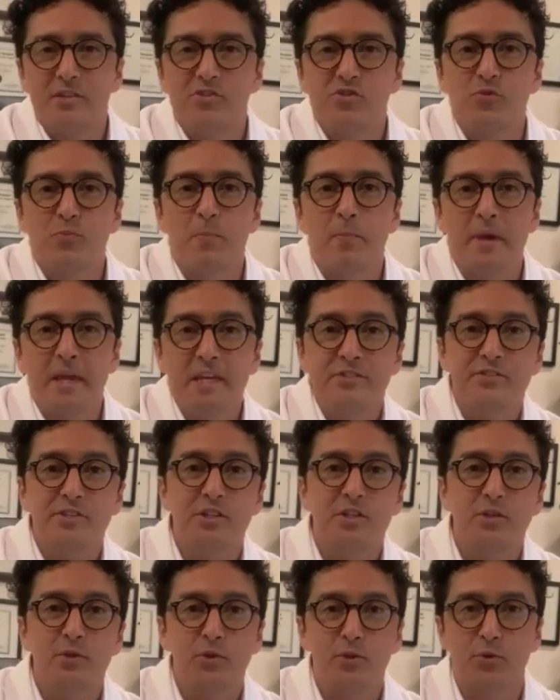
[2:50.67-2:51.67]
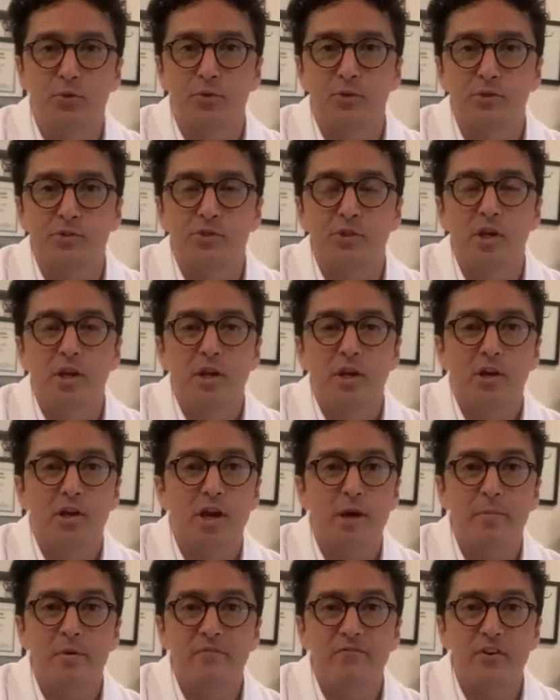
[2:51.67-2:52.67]
These amazing noodles
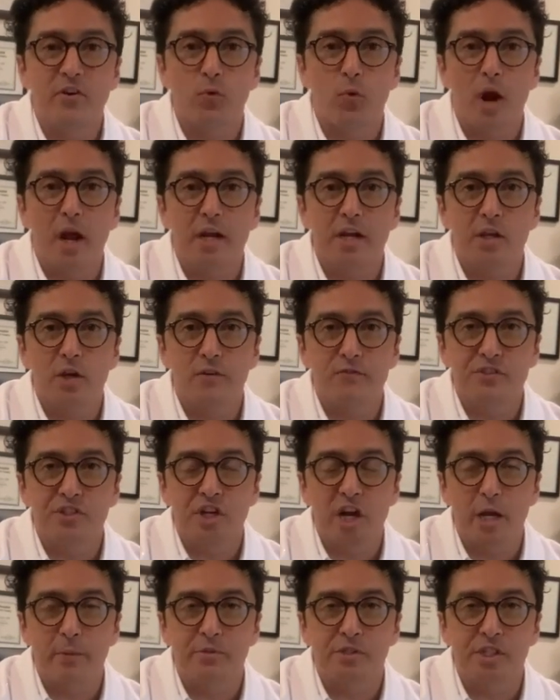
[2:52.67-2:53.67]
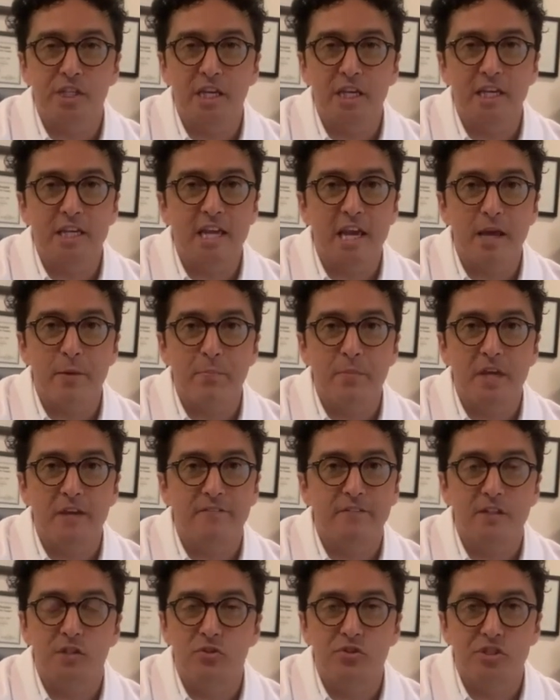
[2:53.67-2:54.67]
come in a variety of shapes. It can be a
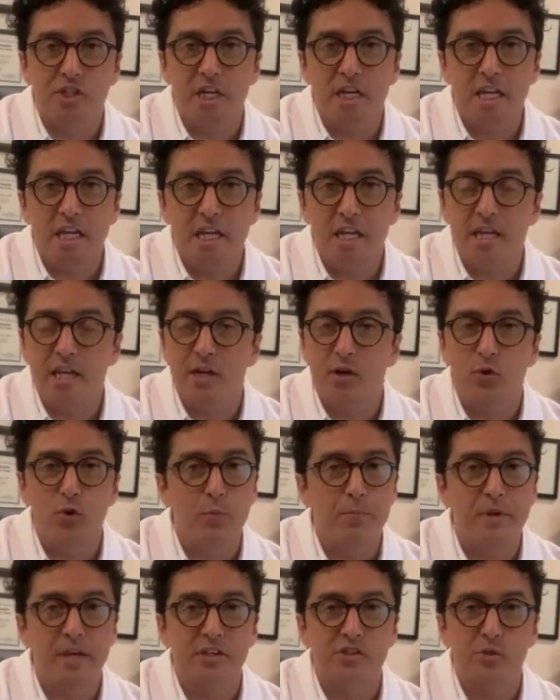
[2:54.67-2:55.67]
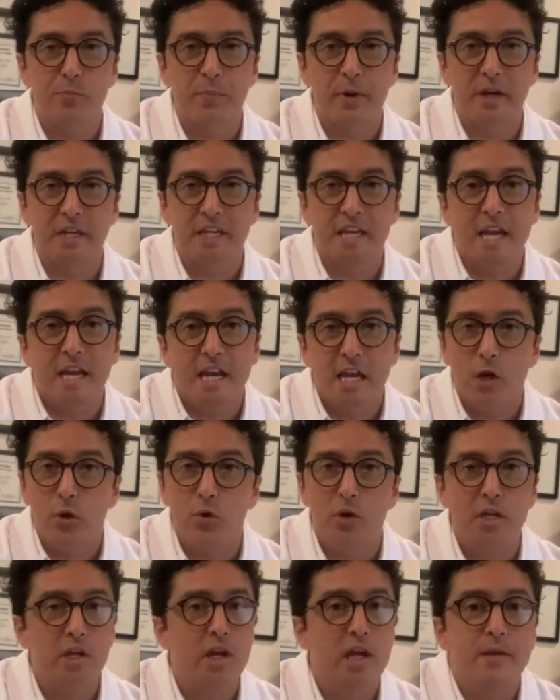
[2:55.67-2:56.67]
fettuccine, it could be a spaghetti,
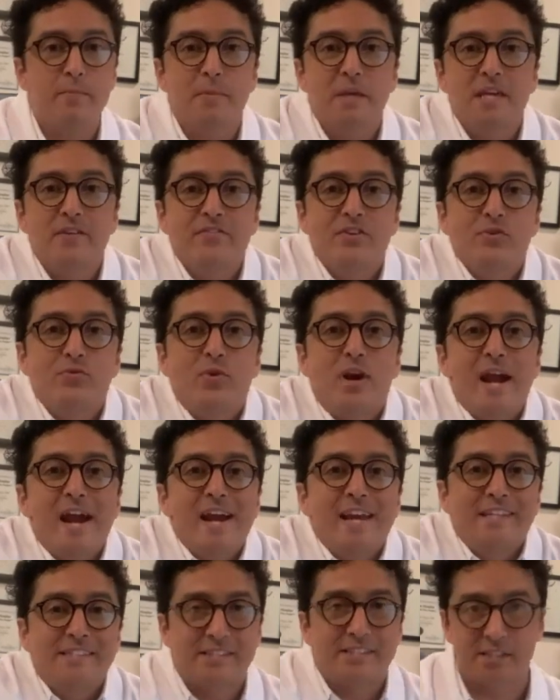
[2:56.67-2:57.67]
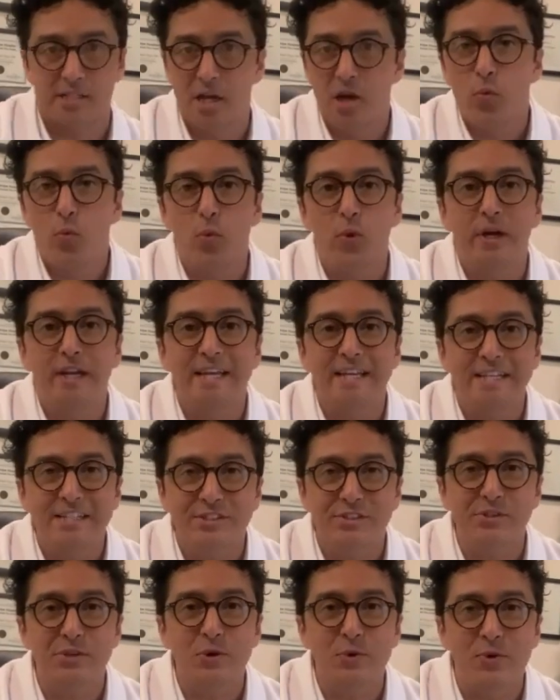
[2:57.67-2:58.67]
or it can be even rice. What
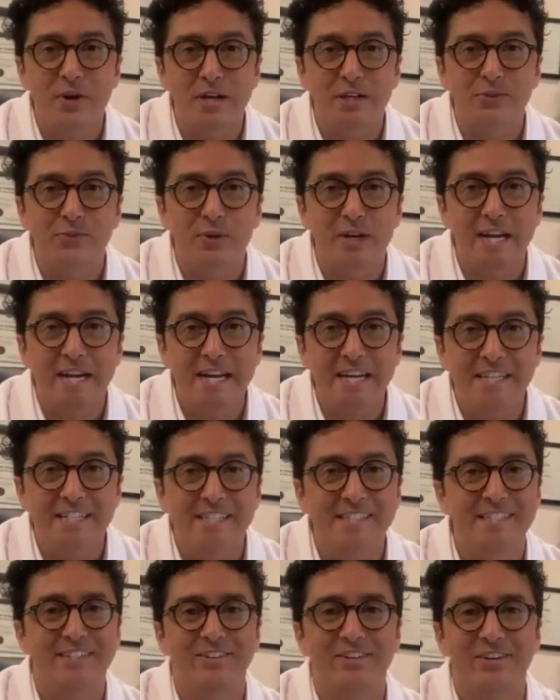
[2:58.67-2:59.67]
else do you want, right?